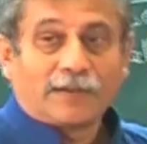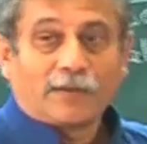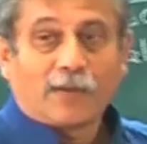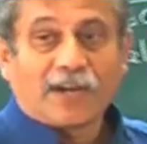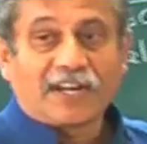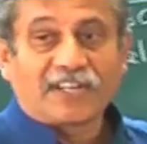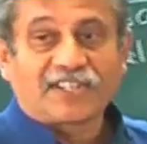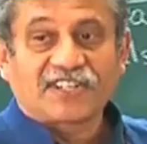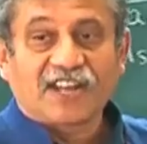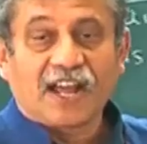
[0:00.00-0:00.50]

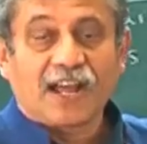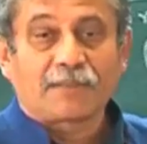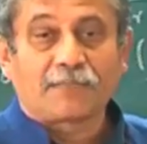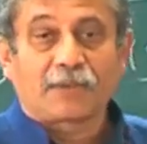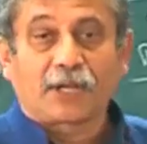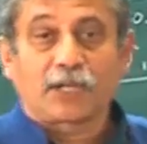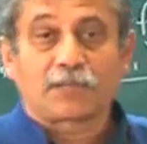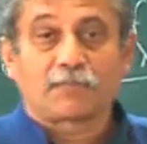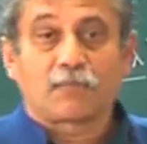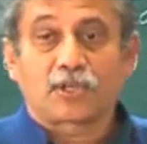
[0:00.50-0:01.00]
What is done
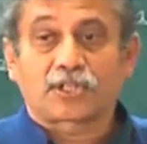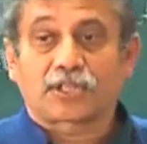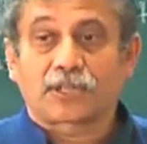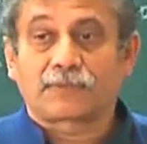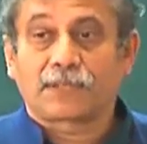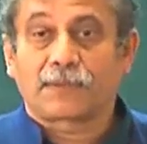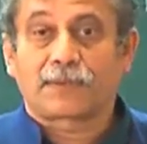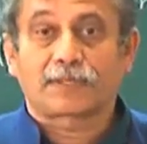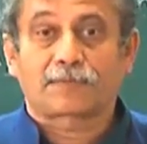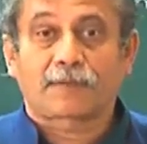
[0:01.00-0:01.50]
because most
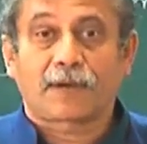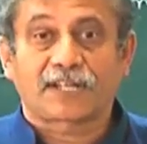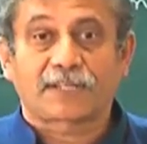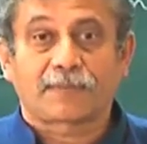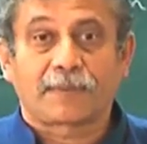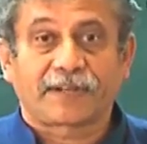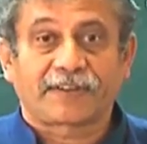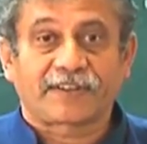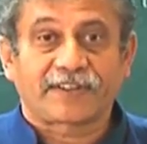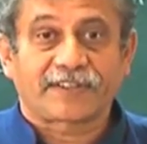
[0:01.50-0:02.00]
of them are sparse
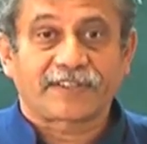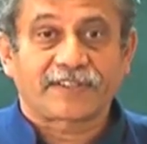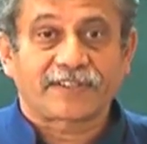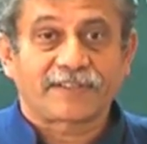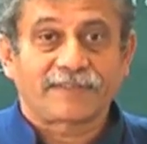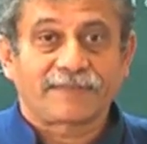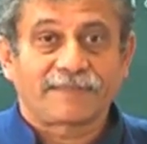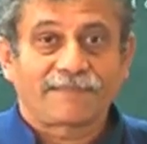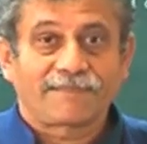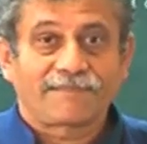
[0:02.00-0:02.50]

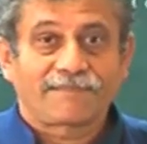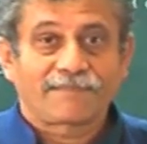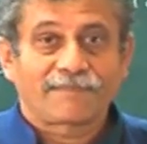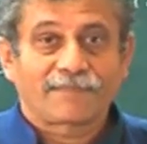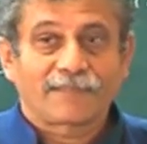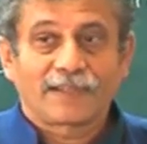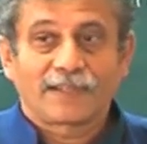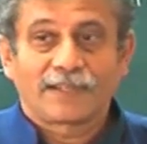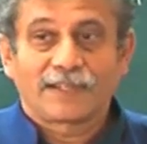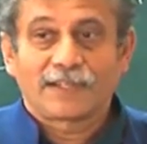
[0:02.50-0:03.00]
matrix.
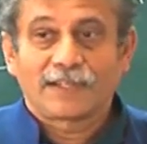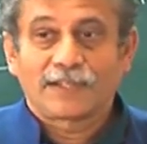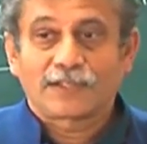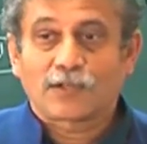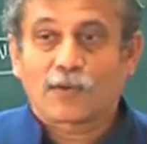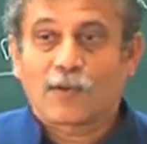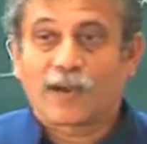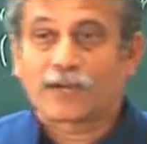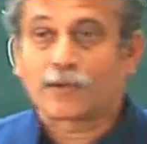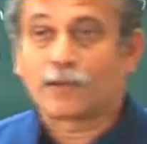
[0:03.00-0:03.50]

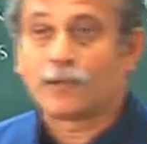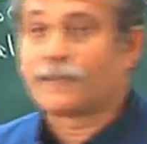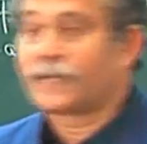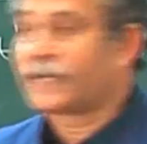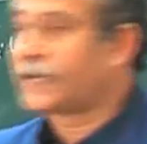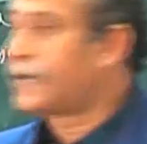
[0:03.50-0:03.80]
So, what will be